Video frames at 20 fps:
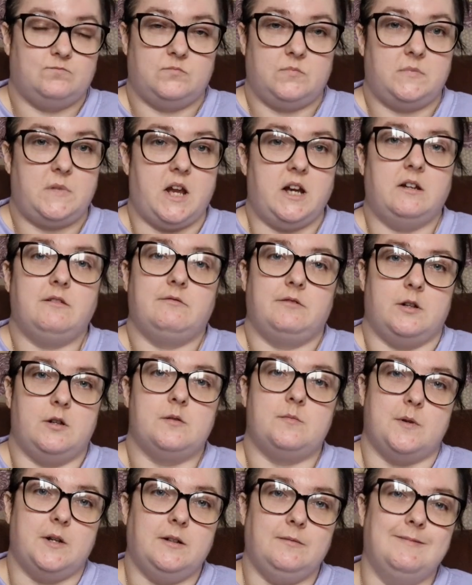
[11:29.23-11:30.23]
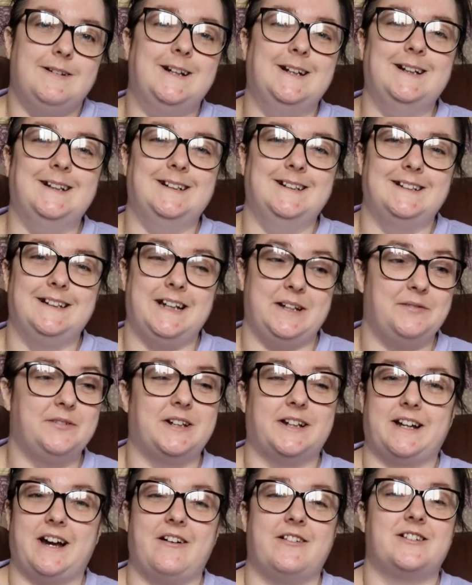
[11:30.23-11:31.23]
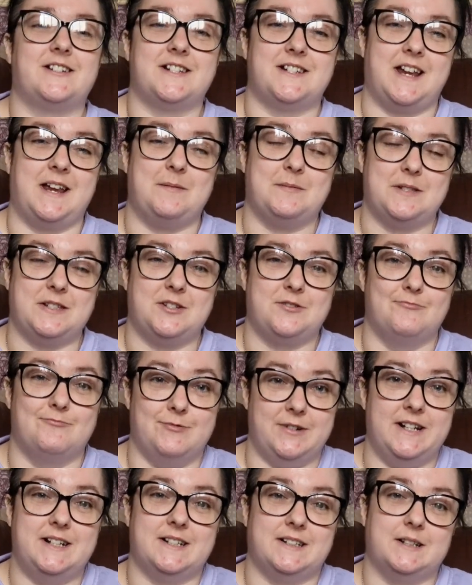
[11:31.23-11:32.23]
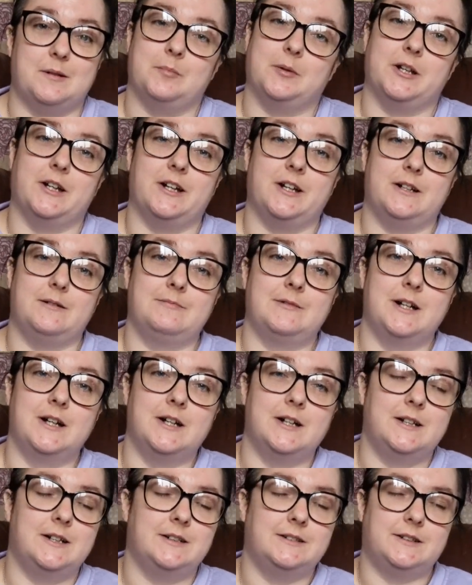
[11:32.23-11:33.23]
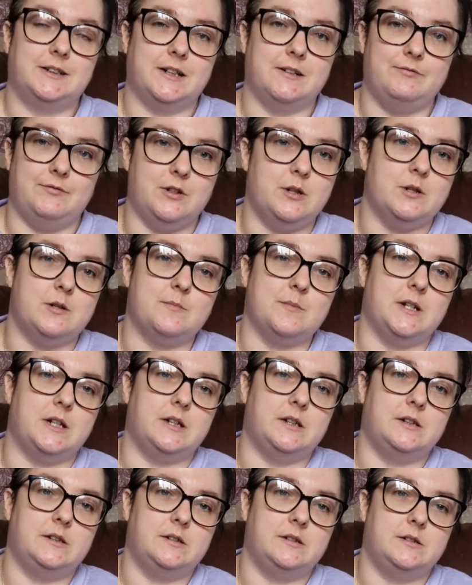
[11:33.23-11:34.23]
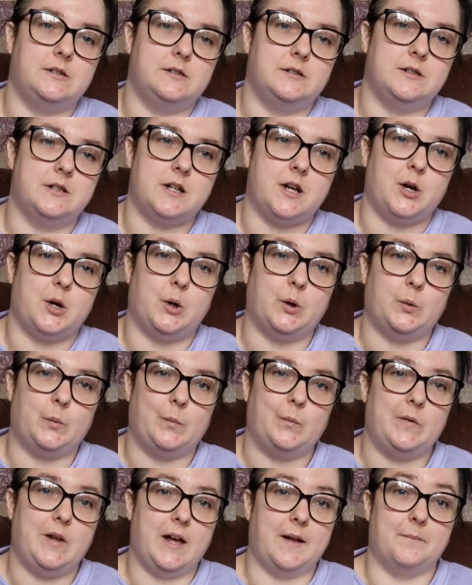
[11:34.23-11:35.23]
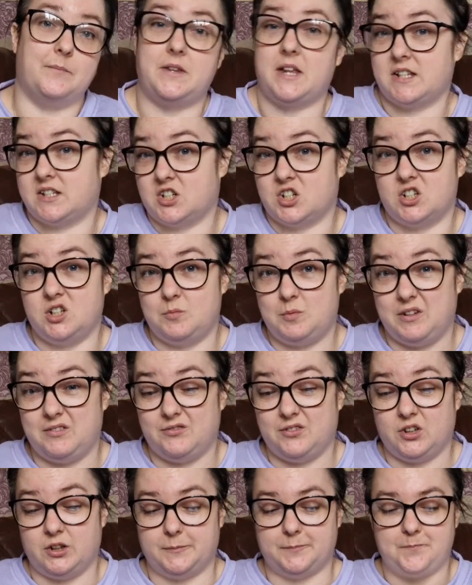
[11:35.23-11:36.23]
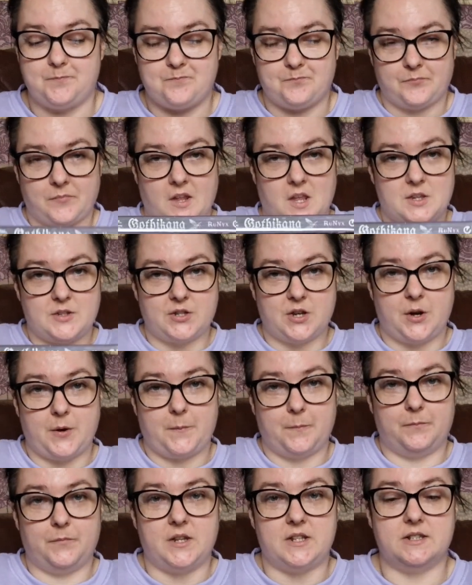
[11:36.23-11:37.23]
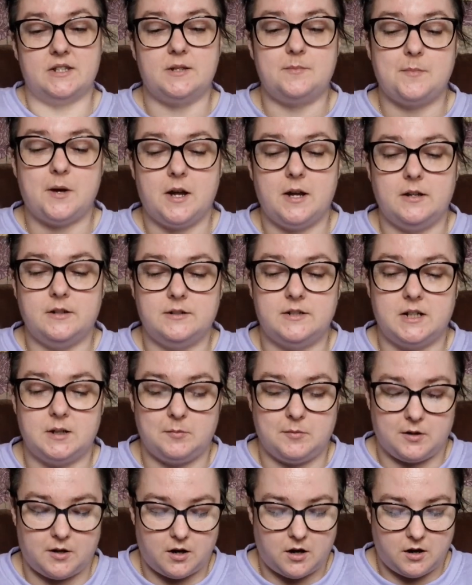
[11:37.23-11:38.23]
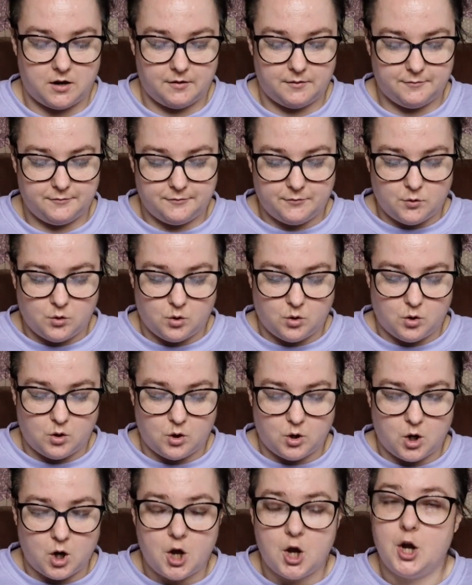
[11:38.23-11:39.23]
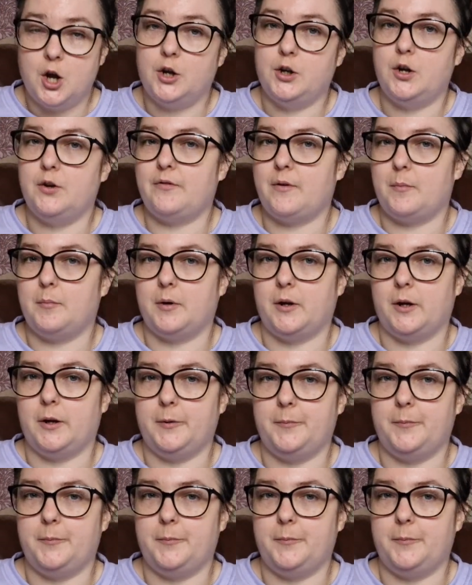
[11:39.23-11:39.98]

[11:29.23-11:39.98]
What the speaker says: they confuse me. Even the characters' names reading the blurb confuse me. So yeah, that's going to be fun. So this is my TBR for November,